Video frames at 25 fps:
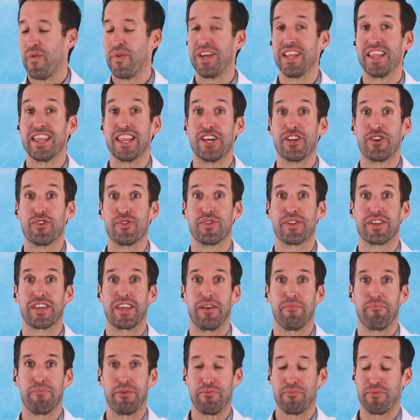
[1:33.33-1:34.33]
we literally
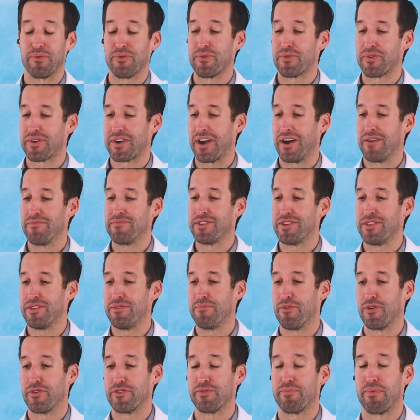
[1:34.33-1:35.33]
get people who come to the
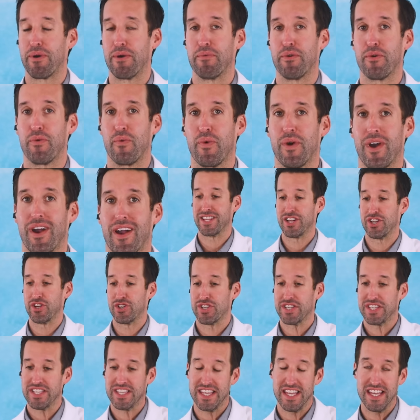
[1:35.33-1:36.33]
emergency department where their
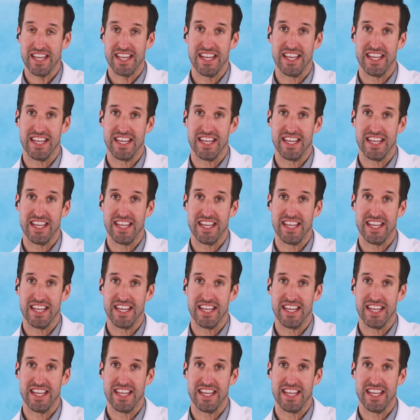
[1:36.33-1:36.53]
skin